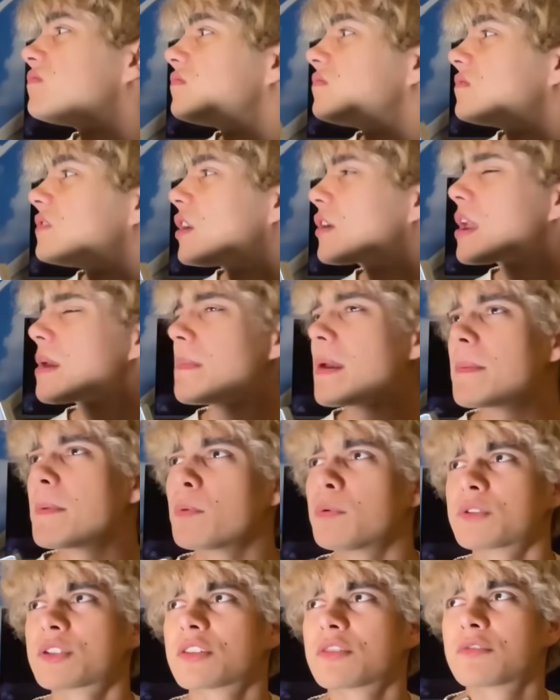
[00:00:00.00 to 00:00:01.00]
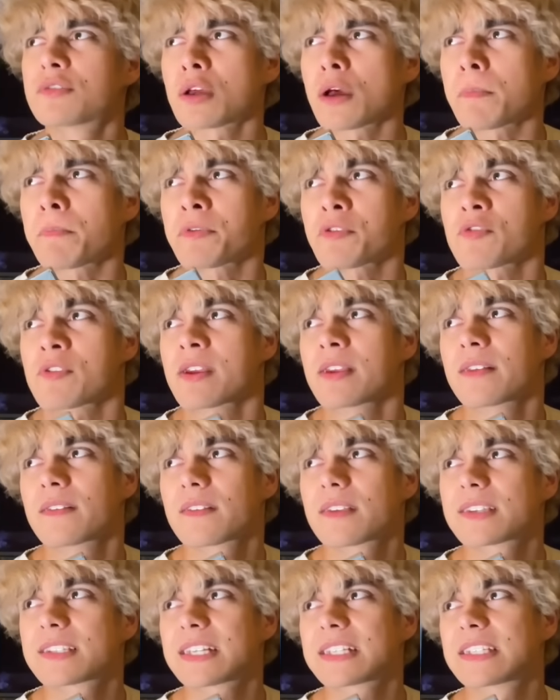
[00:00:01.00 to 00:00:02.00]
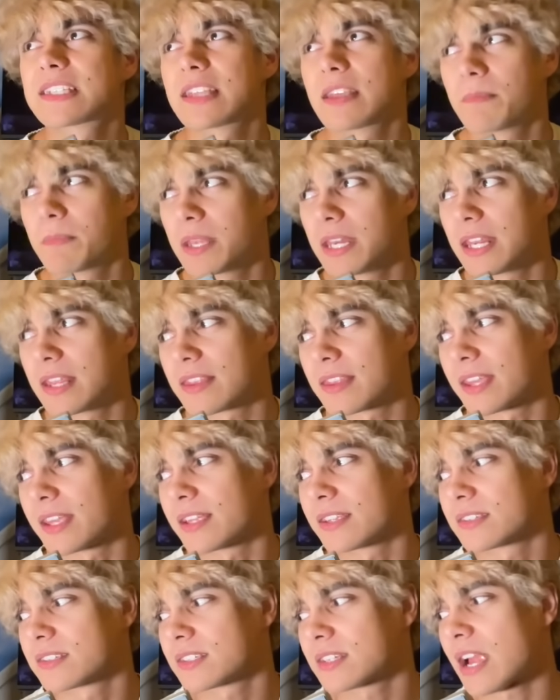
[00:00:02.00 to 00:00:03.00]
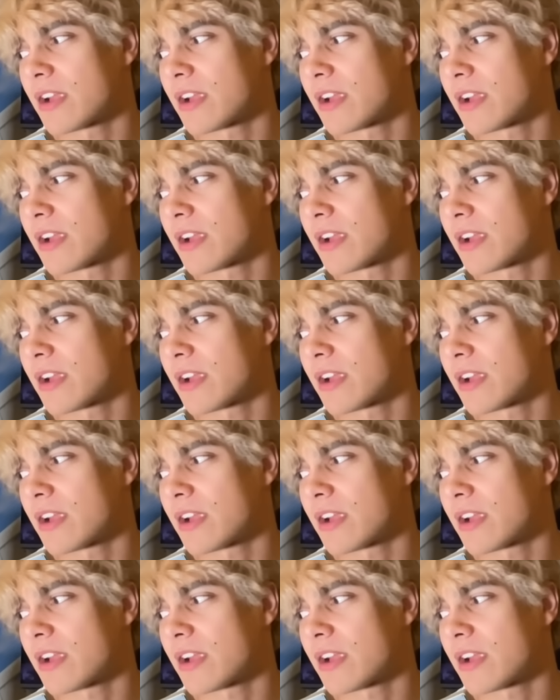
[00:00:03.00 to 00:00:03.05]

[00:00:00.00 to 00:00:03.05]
Okay, maybe we'll just do top 3, because that's the immediate things.